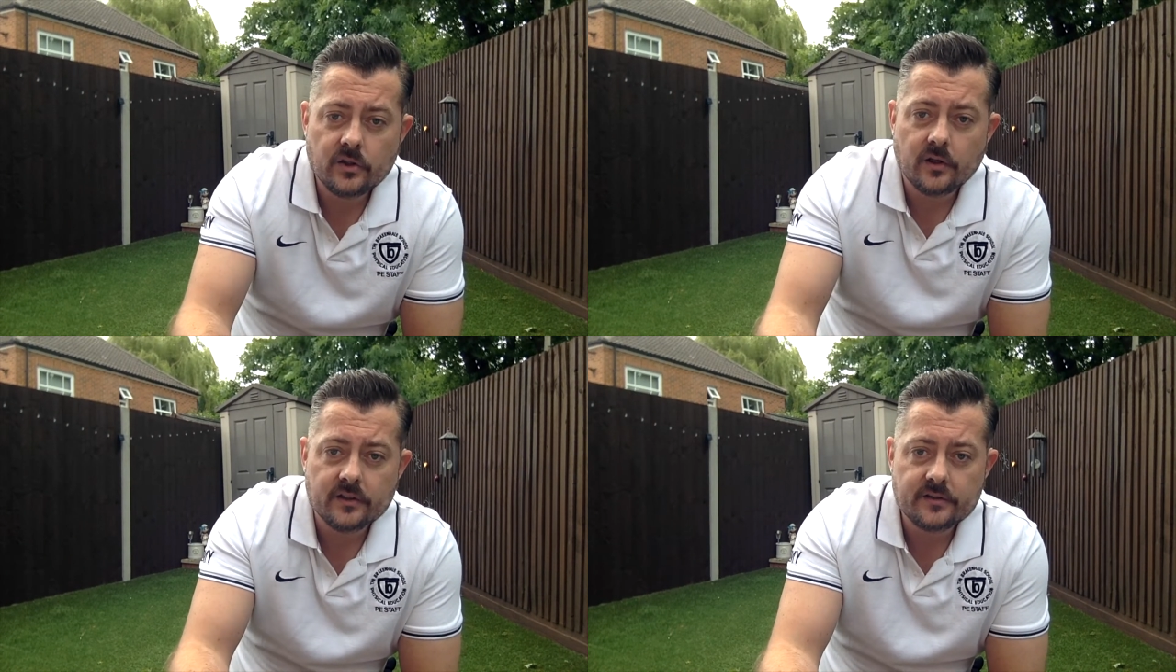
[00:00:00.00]

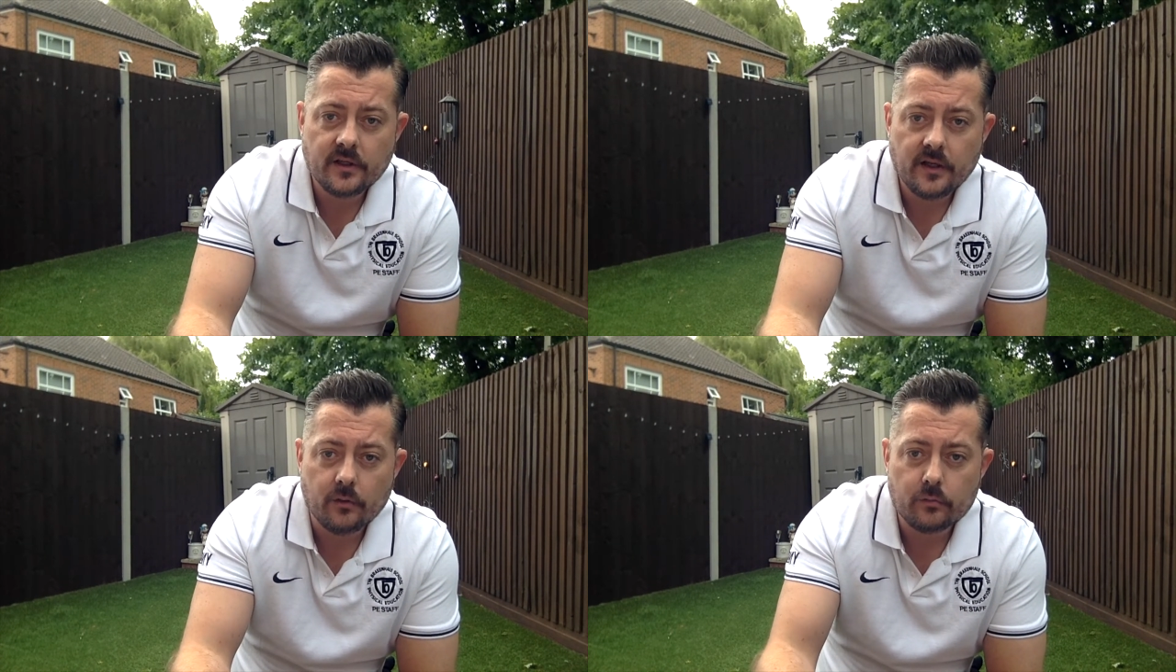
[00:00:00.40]
you're going to
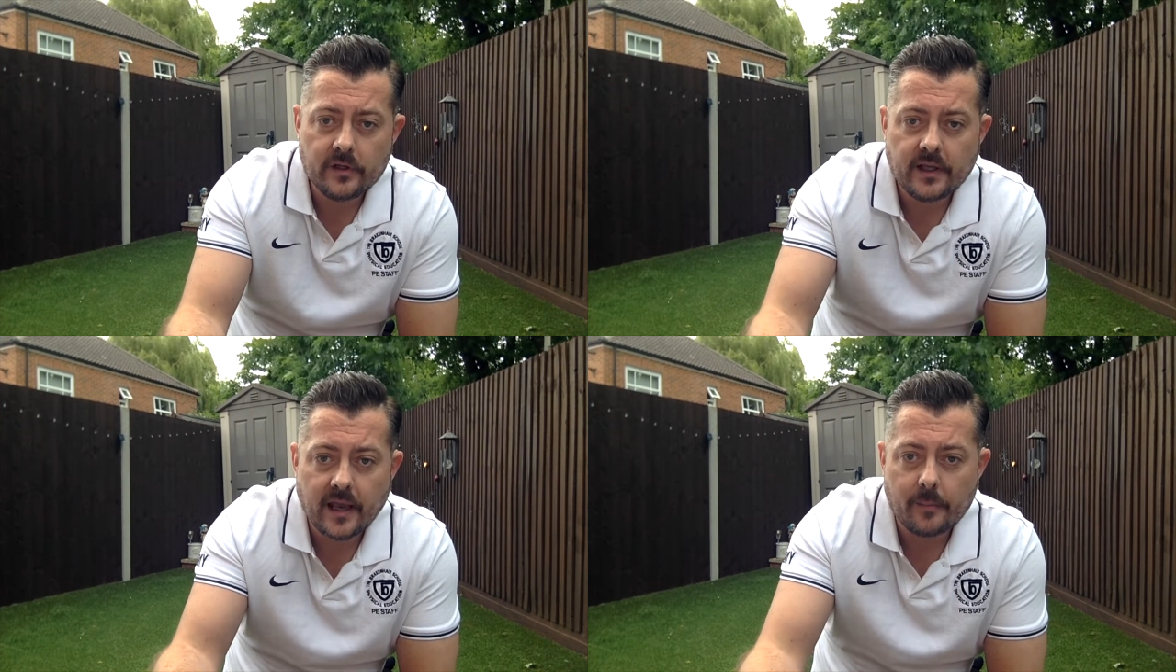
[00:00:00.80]
see a
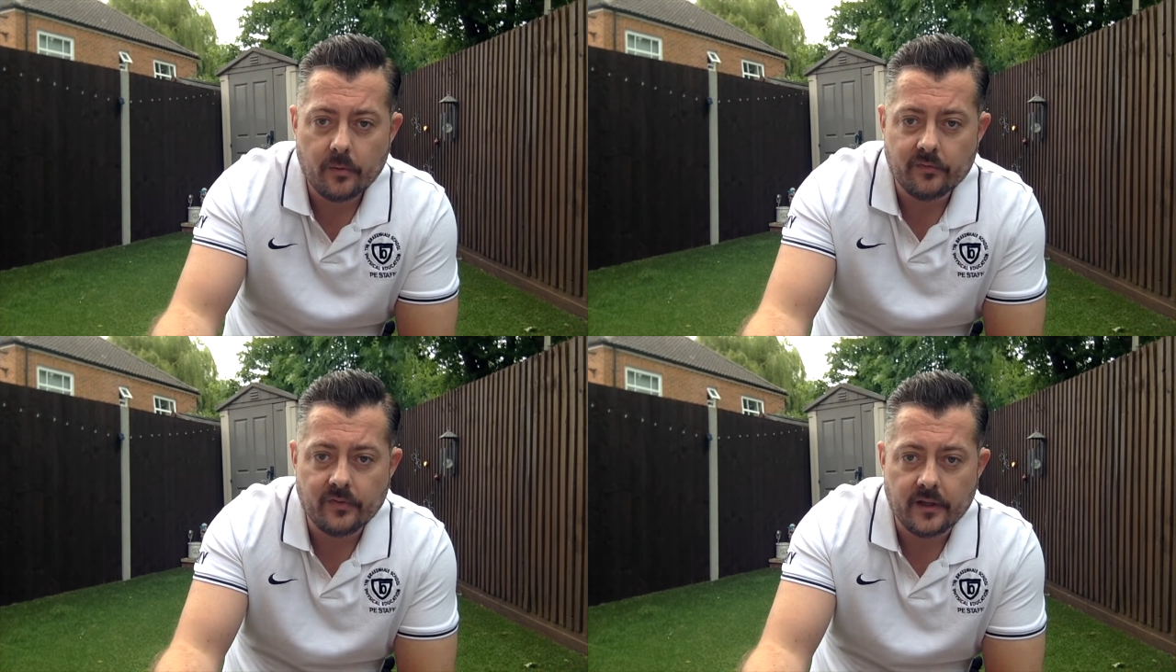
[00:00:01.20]
recap
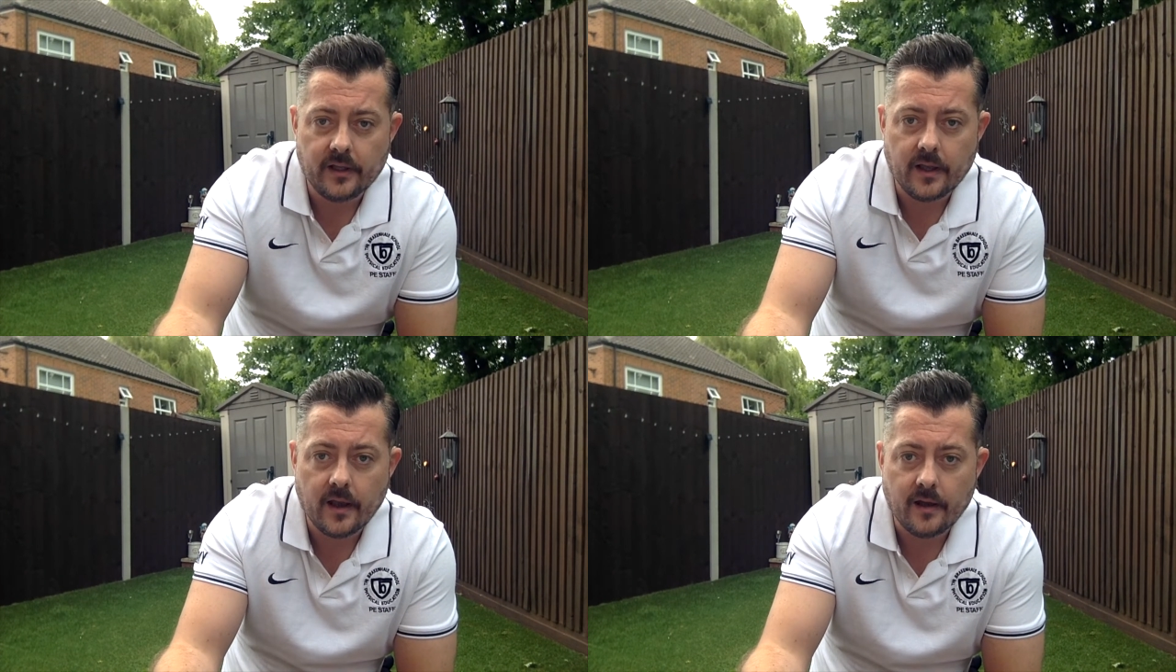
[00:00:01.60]
of
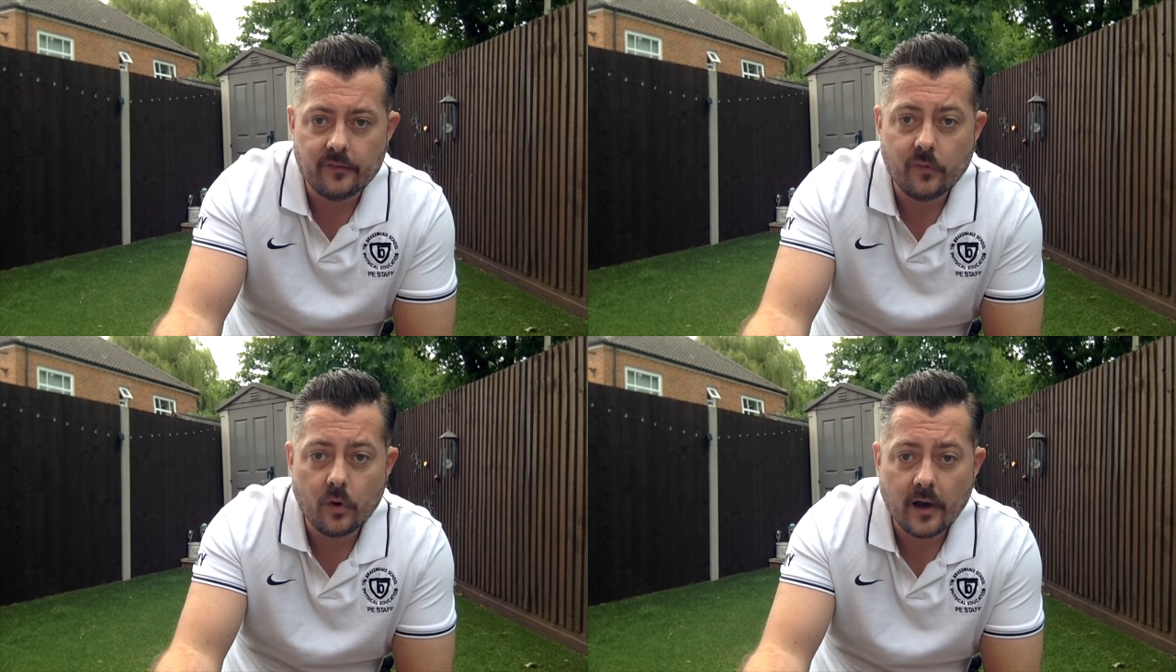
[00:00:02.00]
the
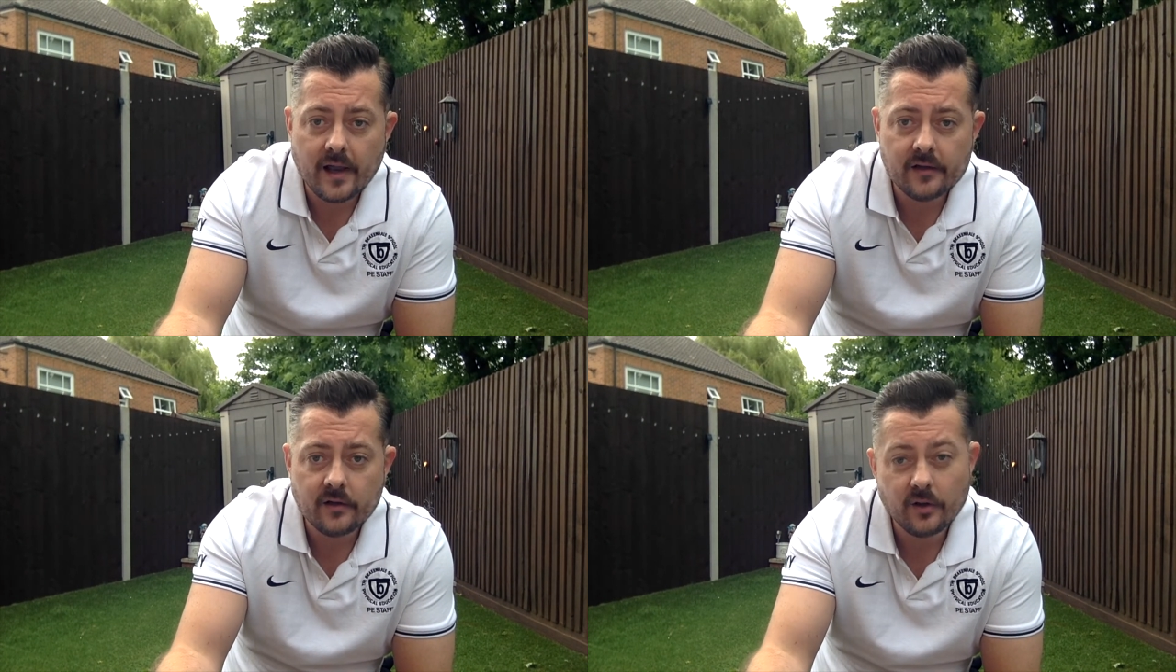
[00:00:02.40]

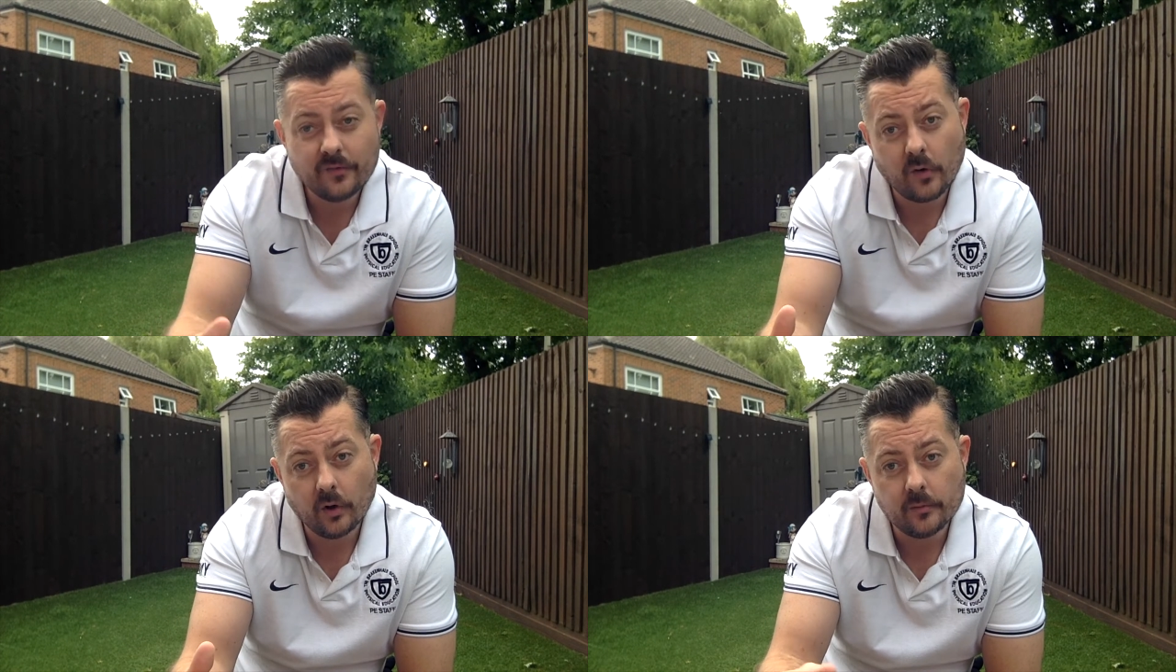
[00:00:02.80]
forehand,
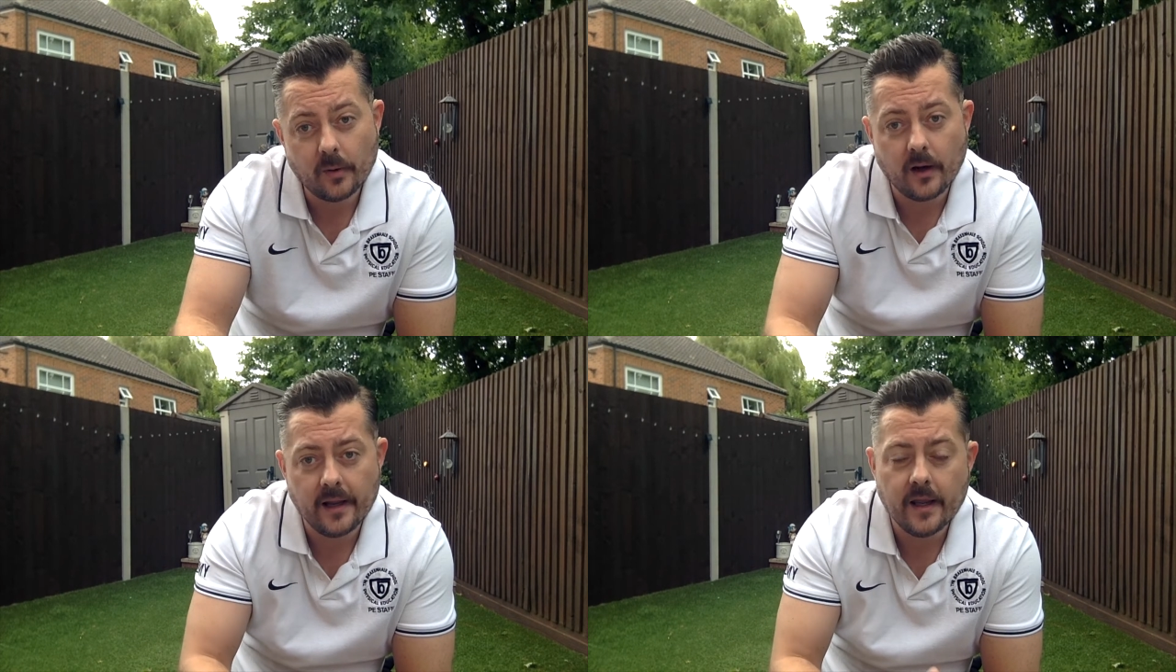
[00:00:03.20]
followed
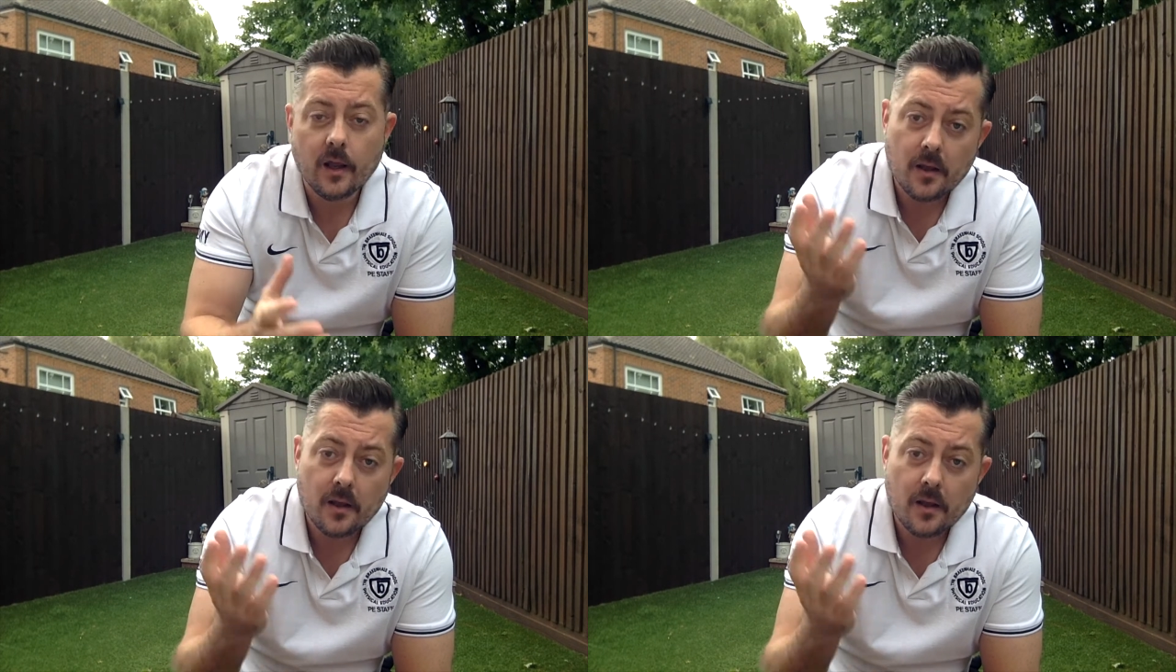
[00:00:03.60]
by